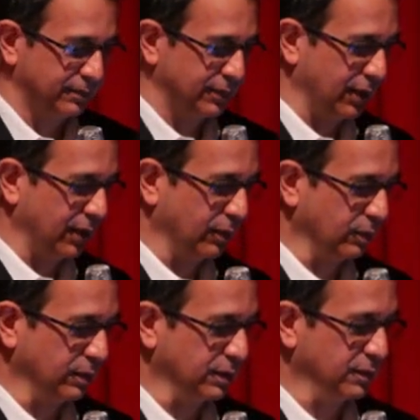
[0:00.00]

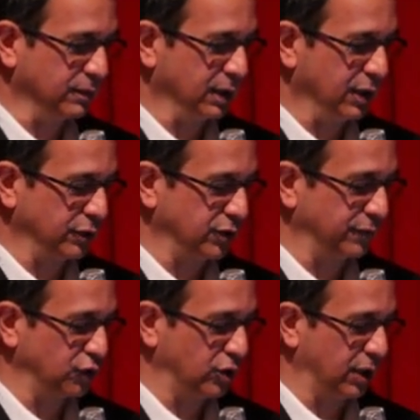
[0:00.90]
with lots
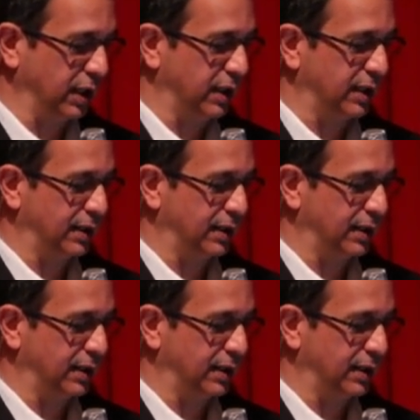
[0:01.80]
of sugar.